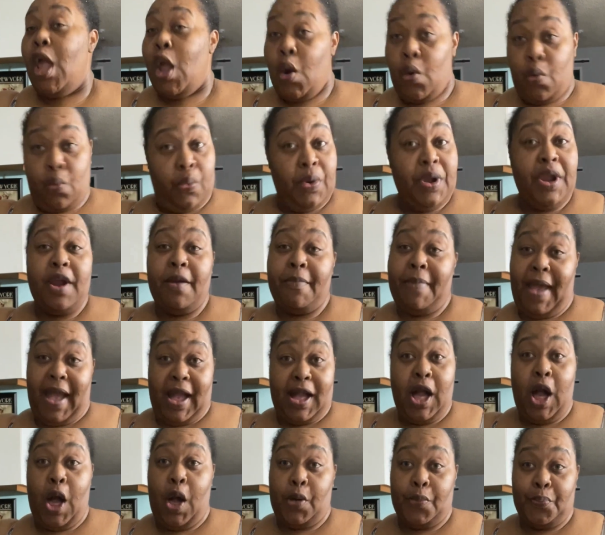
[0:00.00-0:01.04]
we're back
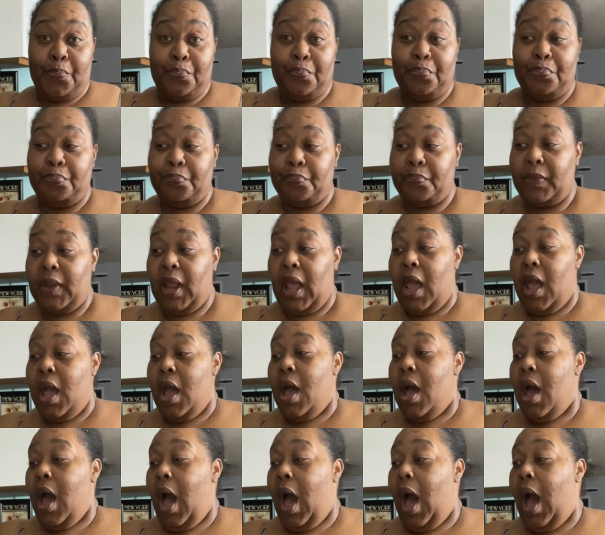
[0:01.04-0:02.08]
home.
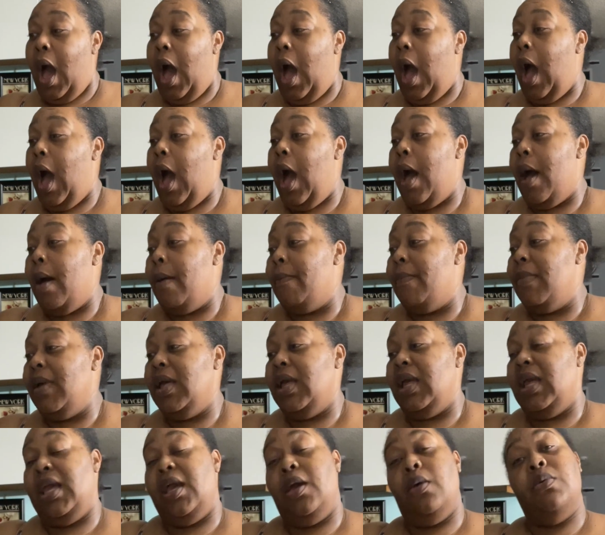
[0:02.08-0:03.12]
Um,
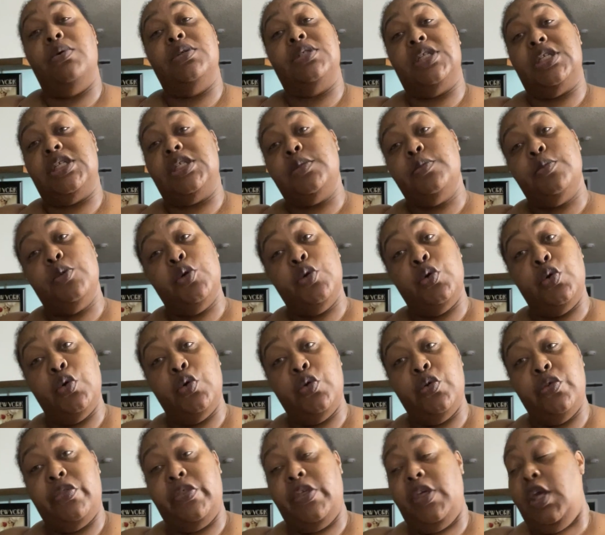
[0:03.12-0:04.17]
it was a
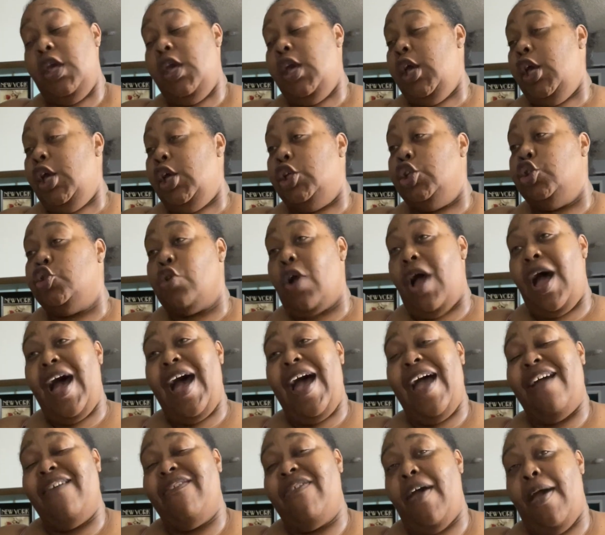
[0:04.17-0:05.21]
smooth
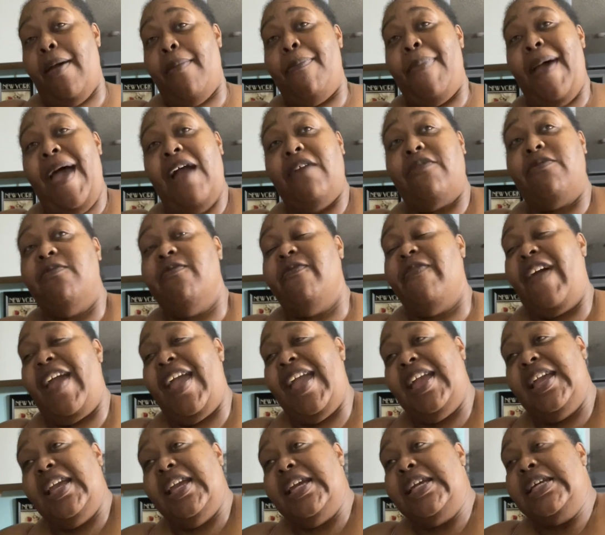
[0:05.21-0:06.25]
drive back from
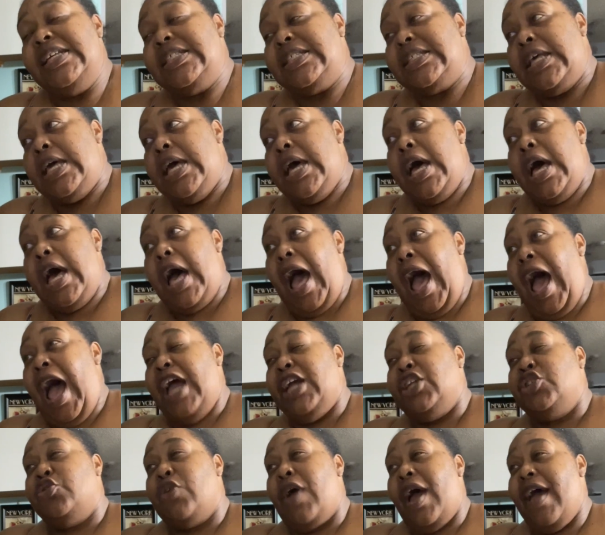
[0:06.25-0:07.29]
Vegas. I
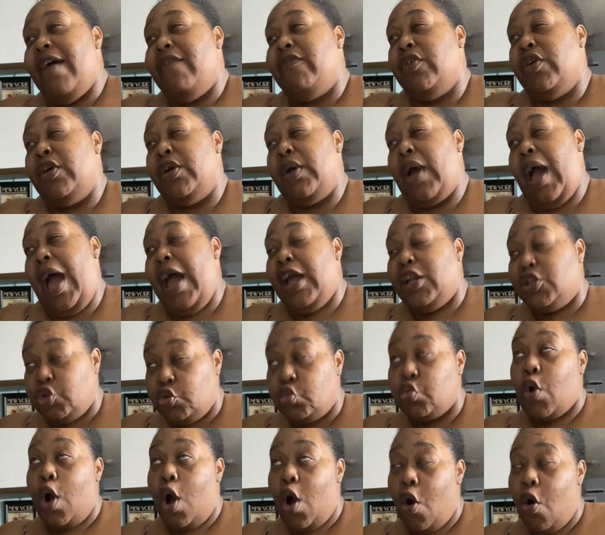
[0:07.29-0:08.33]
drive, I
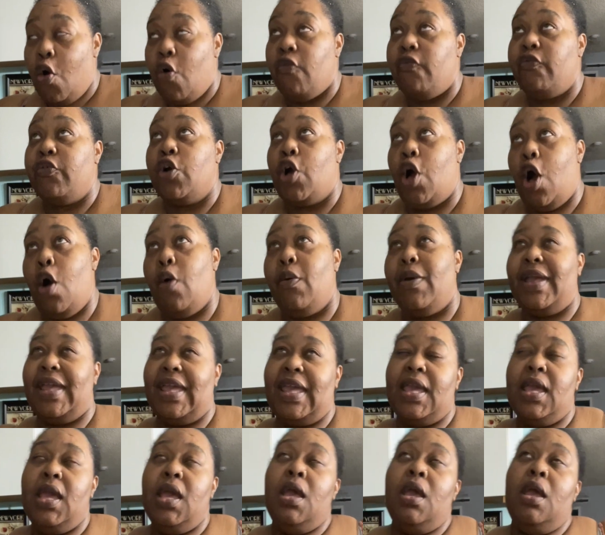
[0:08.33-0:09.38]
drove going